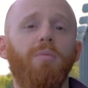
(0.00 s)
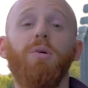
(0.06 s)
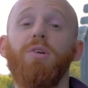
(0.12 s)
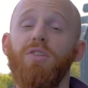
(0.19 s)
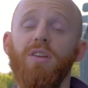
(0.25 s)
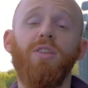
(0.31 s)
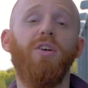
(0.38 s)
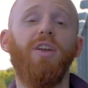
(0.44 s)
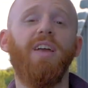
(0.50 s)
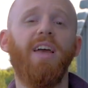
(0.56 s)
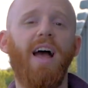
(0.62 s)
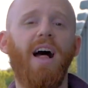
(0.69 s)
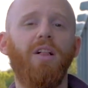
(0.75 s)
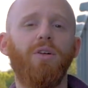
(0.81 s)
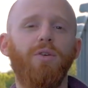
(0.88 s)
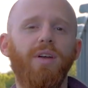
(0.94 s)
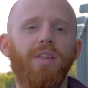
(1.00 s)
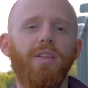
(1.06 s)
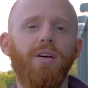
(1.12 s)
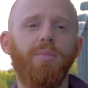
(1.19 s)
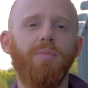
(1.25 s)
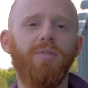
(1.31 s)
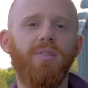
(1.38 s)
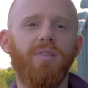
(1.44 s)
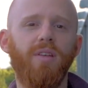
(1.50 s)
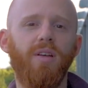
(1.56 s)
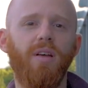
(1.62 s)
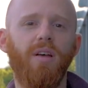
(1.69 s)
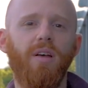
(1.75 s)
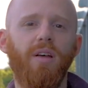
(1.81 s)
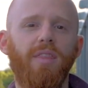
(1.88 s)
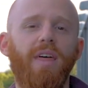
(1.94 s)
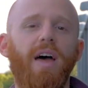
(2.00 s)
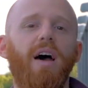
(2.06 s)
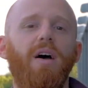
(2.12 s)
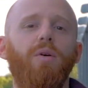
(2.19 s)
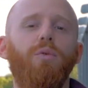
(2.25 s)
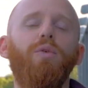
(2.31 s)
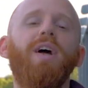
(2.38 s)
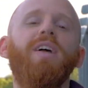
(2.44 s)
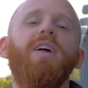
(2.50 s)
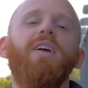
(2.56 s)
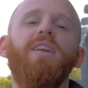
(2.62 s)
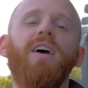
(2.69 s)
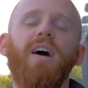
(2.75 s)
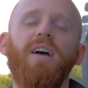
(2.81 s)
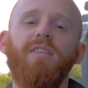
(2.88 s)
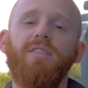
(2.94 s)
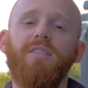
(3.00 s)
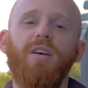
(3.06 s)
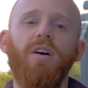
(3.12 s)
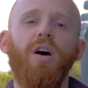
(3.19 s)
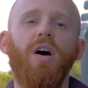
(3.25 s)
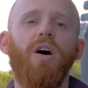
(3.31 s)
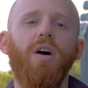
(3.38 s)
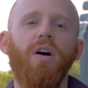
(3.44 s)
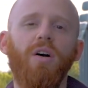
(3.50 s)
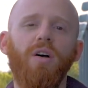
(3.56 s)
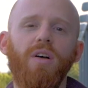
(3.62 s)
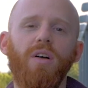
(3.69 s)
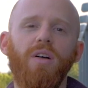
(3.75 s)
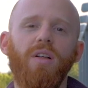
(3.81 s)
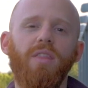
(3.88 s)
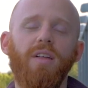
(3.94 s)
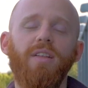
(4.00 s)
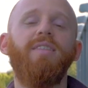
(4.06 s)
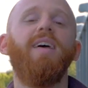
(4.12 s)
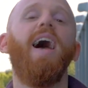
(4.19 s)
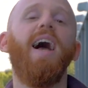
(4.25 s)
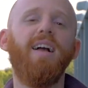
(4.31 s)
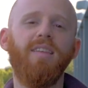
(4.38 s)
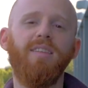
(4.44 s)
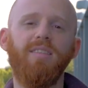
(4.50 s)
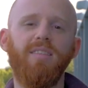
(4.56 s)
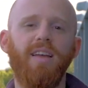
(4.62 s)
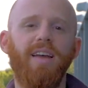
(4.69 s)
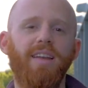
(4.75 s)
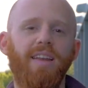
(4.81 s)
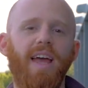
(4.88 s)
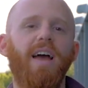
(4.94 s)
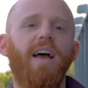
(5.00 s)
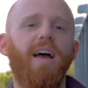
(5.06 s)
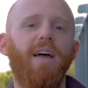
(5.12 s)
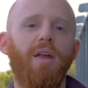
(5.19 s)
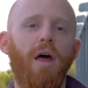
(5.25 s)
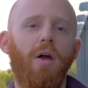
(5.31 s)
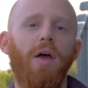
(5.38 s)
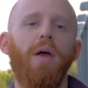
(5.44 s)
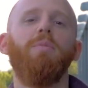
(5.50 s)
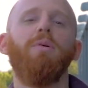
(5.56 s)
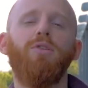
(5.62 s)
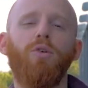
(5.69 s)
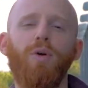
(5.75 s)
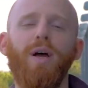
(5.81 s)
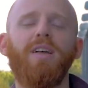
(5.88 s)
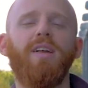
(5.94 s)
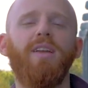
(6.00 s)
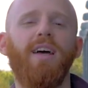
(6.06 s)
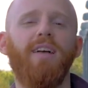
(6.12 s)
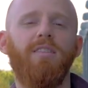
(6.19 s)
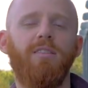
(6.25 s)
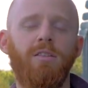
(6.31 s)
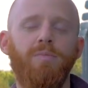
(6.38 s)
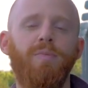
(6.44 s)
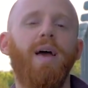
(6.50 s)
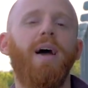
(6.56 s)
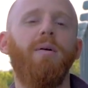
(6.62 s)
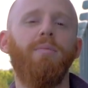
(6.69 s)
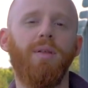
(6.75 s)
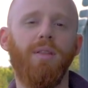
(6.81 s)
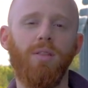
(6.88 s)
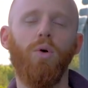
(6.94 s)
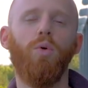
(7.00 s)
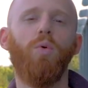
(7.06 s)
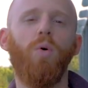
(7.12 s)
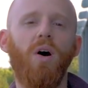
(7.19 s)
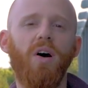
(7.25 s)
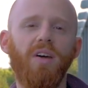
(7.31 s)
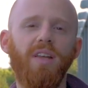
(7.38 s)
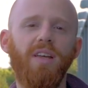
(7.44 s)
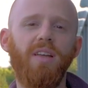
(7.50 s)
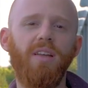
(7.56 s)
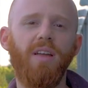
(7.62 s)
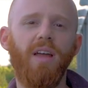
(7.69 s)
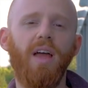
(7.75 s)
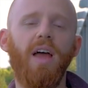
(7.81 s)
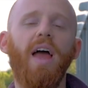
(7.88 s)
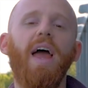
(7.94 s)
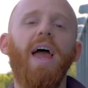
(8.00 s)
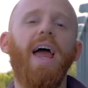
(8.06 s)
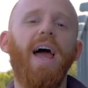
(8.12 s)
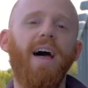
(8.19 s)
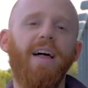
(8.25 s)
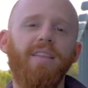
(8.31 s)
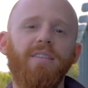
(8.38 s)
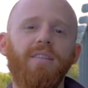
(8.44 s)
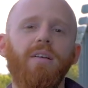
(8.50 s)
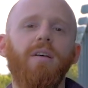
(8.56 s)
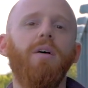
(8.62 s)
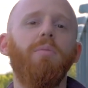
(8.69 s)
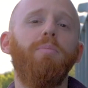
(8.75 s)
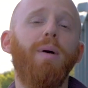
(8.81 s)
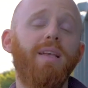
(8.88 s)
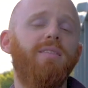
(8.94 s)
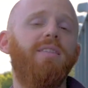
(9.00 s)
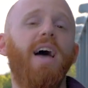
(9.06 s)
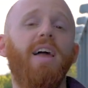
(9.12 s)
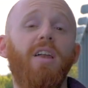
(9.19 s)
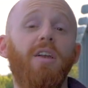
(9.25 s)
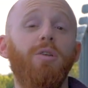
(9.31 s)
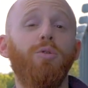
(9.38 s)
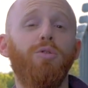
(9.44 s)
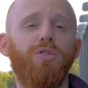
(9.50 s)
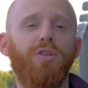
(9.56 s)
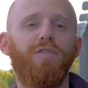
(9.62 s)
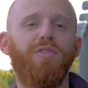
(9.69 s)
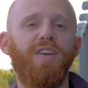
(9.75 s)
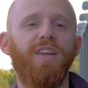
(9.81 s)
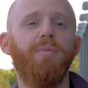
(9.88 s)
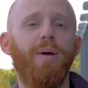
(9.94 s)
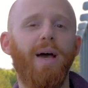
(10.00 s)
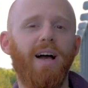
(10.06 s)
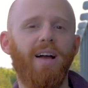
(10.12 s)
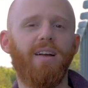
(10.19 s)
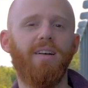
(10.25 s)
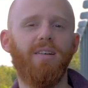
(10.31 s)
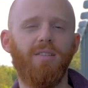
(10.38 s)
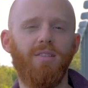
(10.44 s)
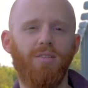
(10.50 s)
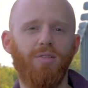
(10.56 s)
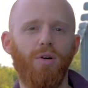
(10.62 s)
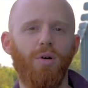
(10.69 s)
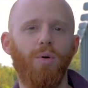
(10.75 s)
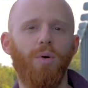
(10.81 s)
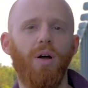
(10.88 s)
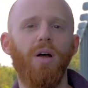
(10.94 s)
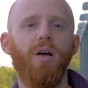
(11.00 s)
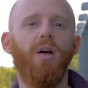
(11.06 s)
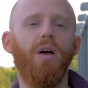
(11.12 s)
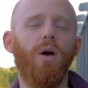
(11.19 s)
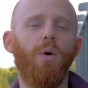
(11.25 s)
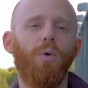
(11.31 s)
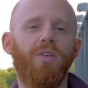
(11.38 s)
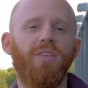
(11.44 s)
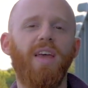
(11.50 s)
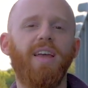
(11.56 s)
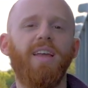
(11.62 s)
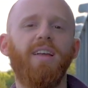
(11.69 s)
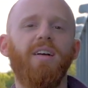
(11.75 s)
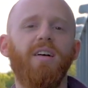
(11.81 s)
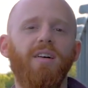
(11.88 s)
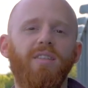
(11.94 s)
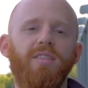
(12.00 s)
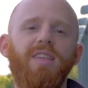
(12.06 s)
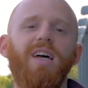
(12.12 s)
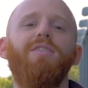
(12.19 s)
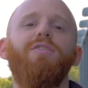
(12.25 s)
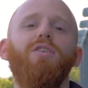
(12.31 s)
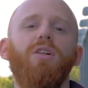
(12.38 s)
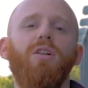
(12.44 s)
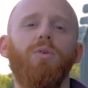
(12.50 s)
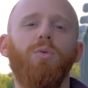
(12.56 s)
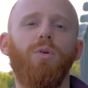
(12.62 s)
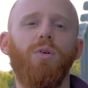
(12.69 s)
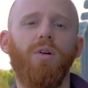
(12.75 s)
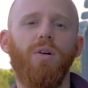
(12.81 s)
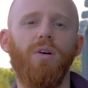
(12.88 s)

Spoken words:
machine learning algorithms that recognize the text and are able to recognize spam and low quality, and base that on user feedback. So we're taking several